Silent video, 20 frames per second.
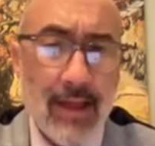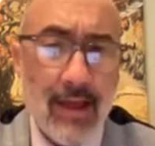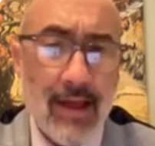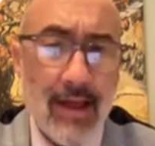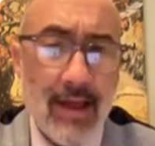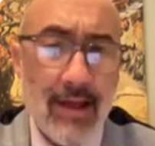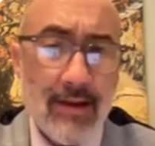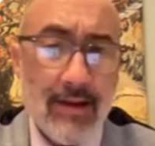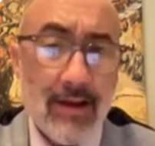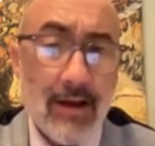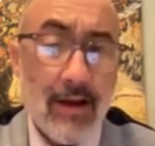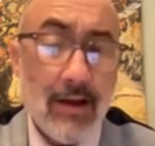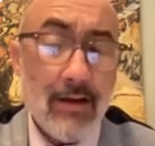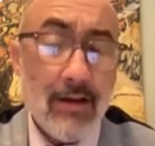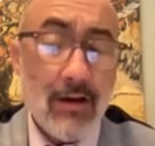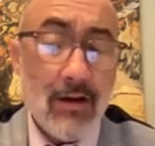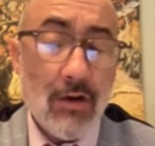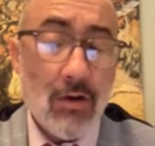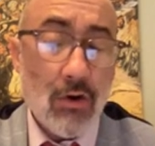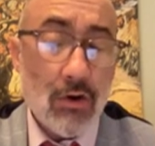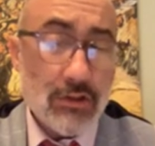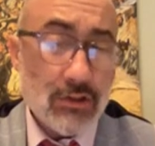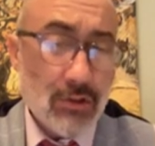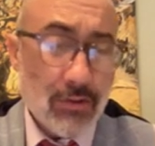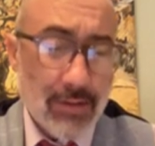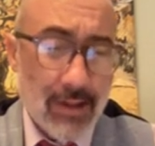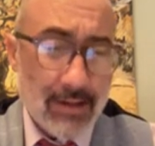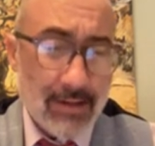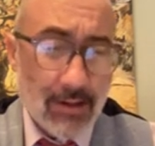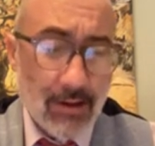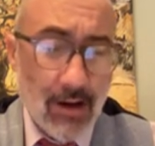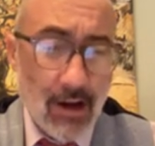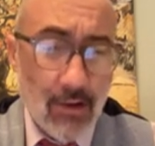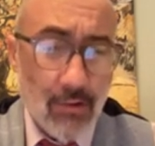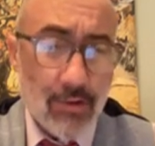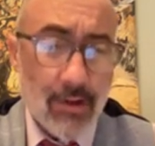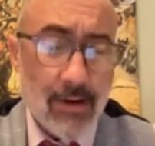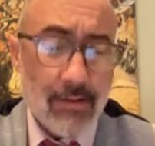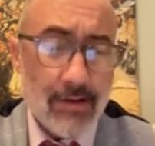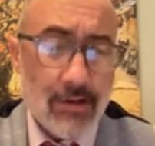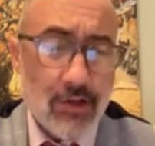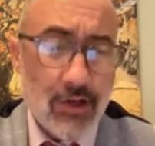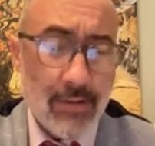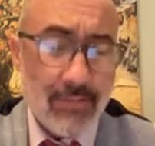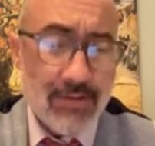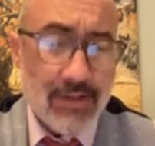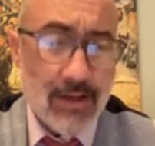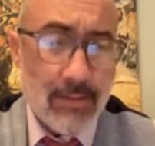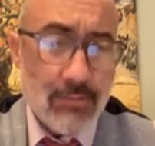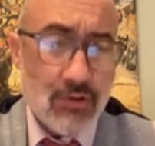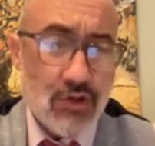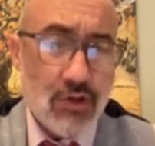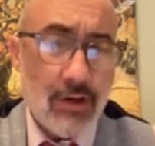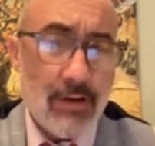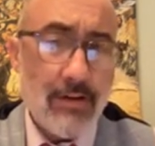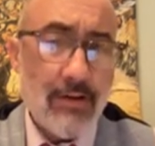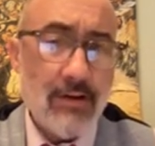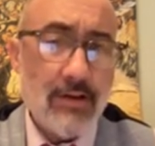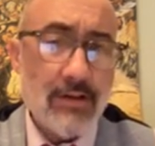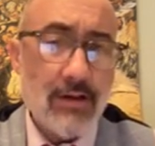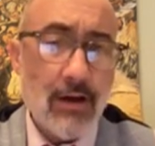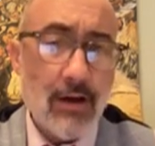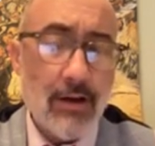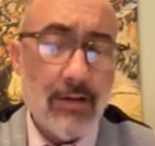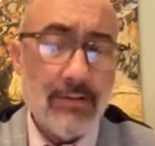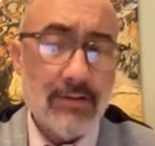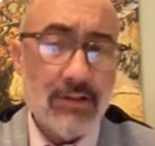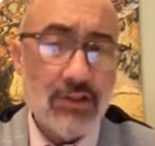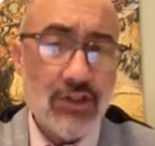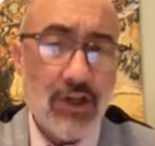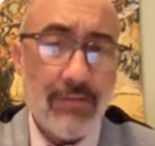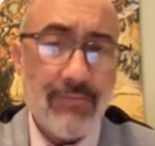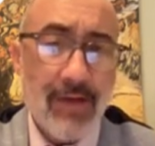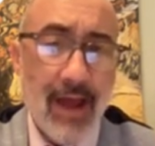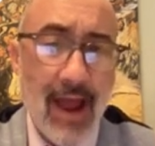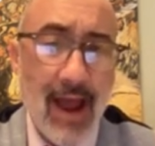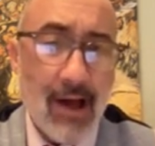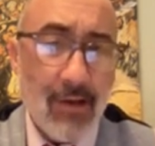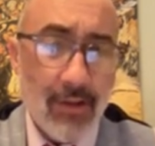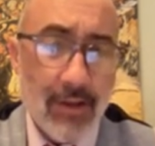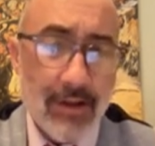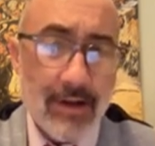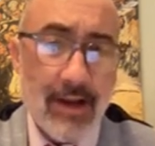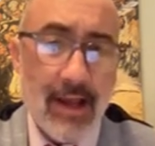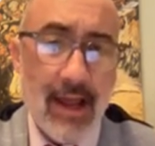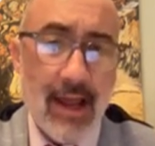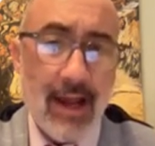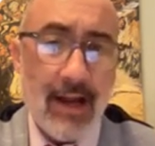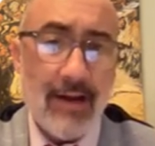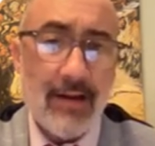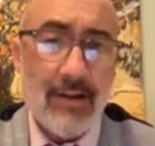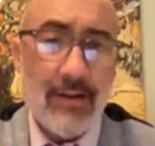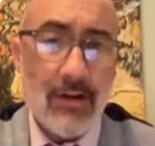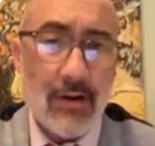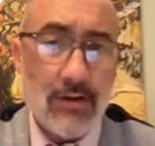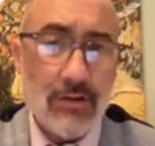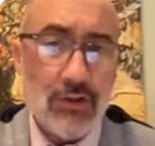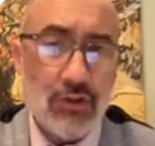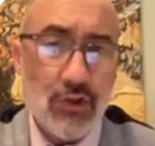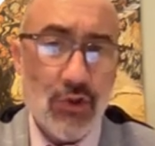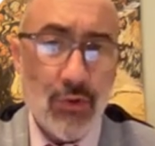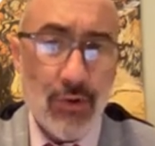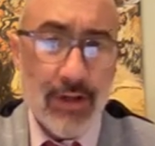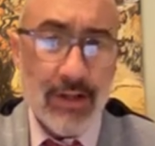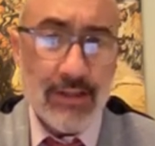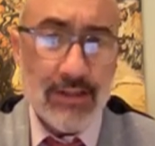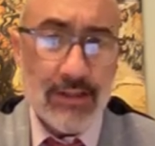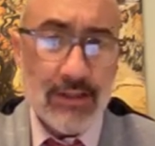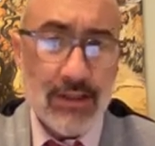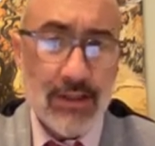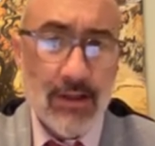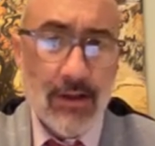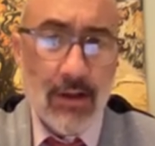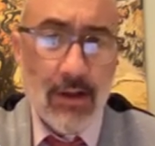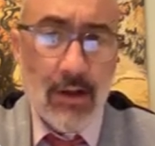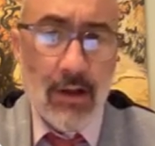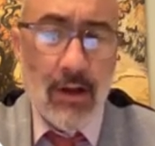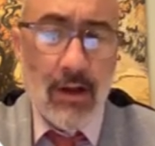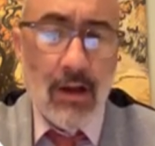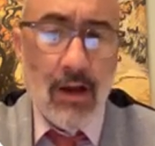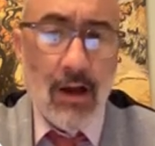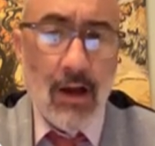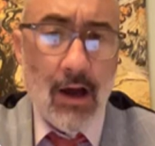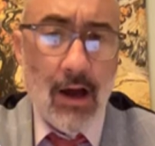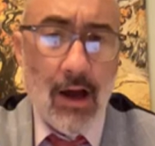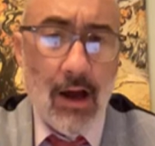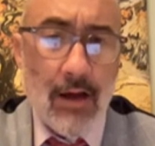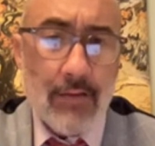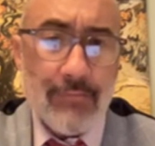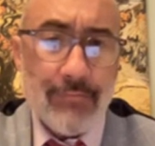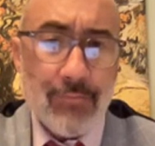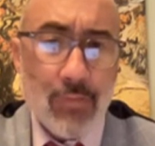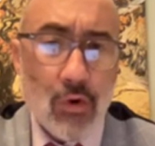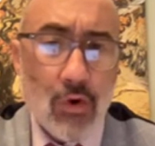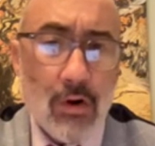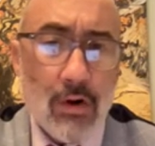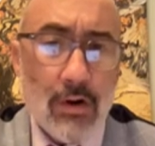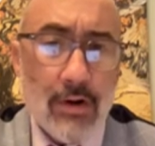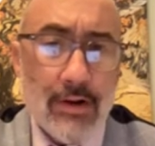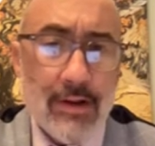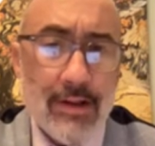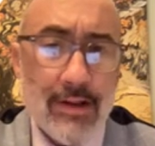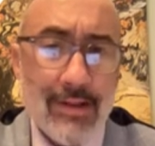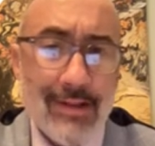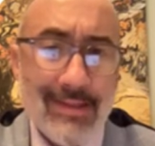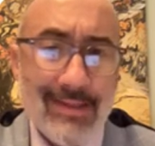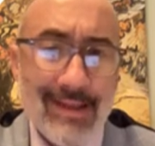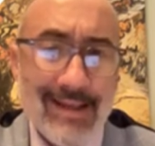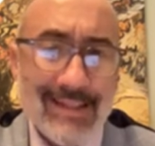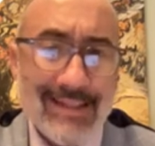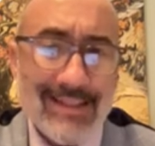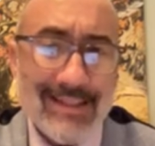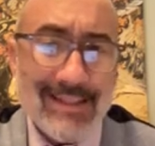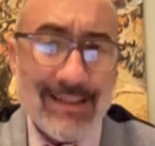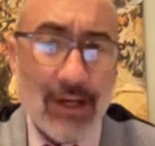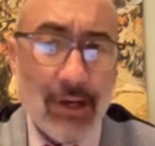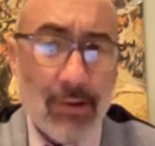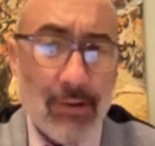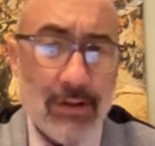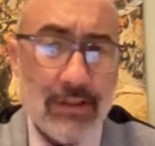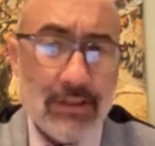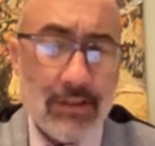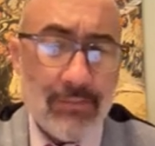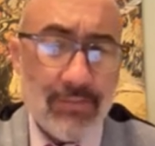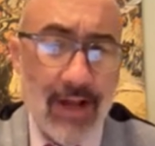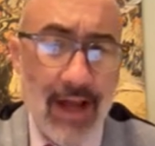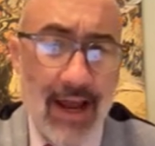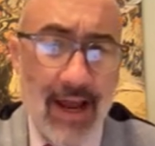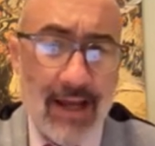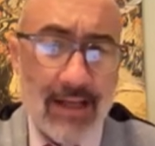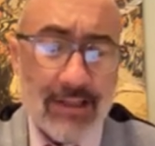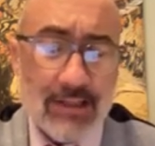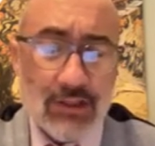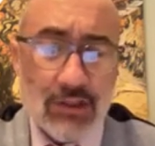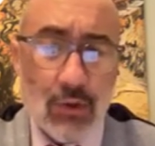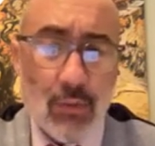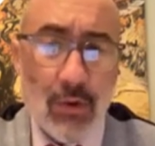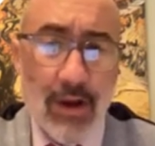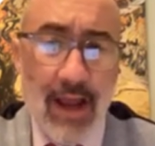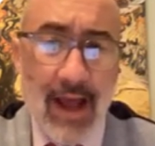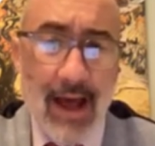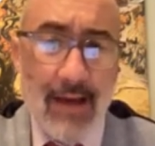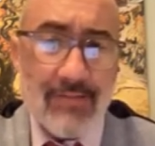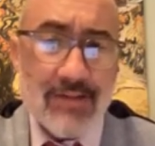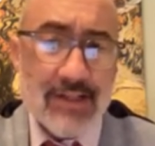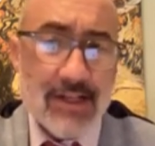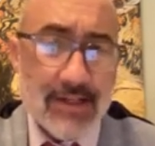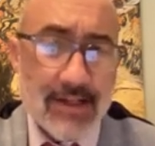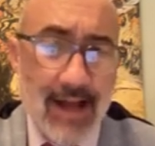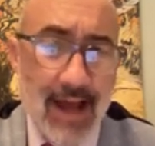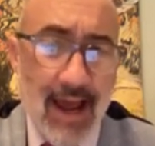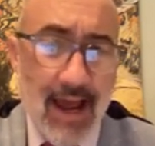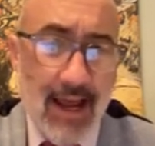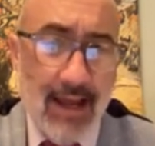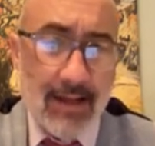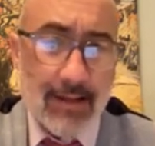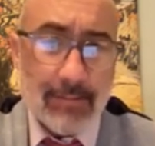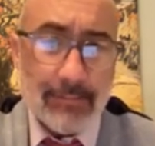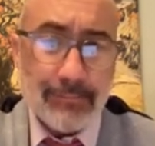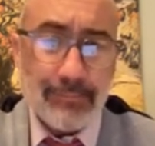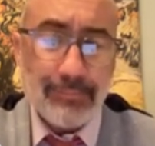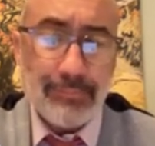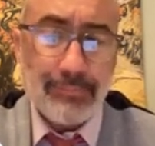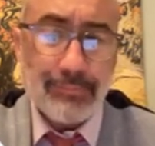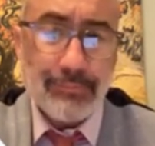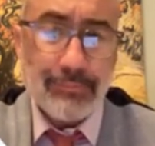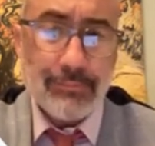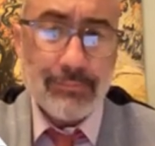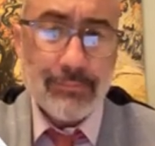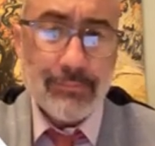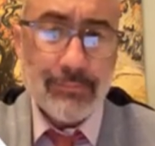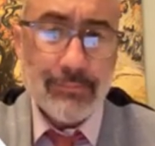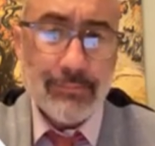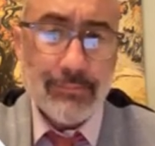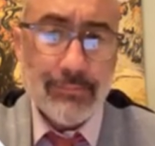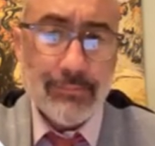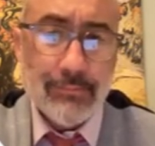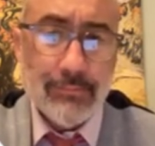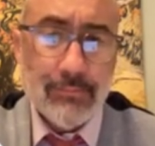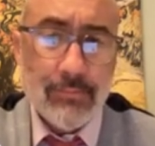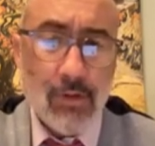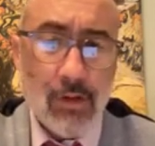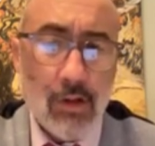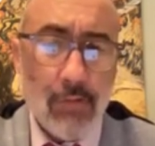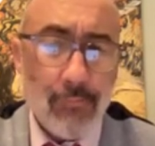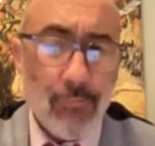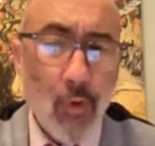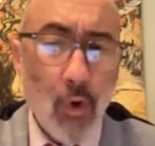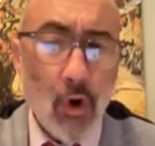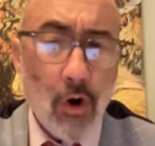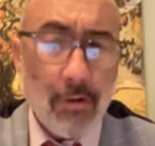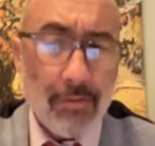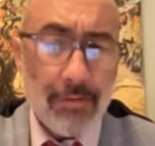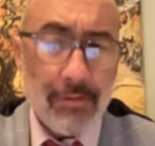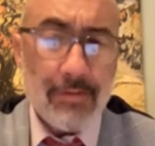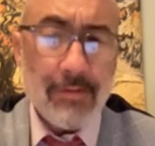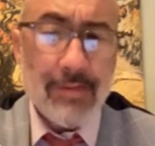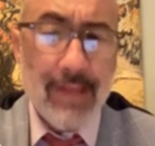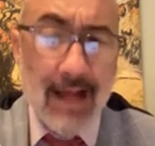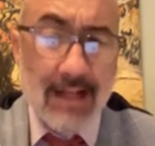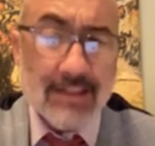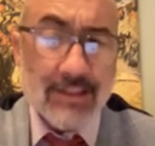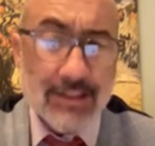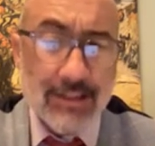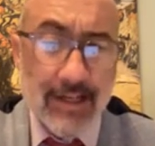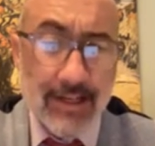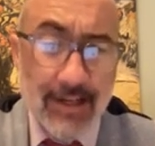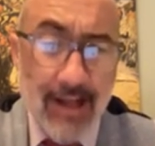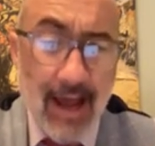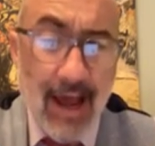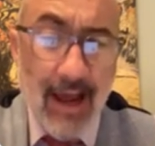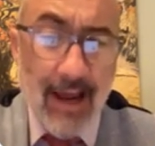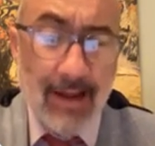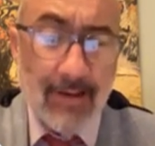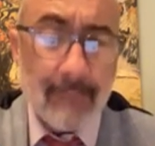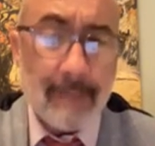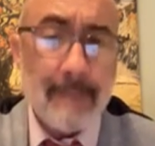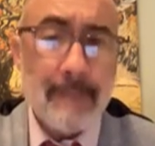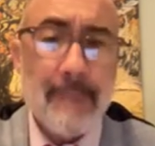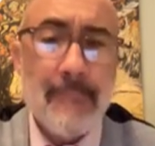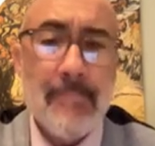And also, thank the culinary chef Tim, uh, Chef Allen, and their students uh, for this series of days. So we have today, the fourth. That's today.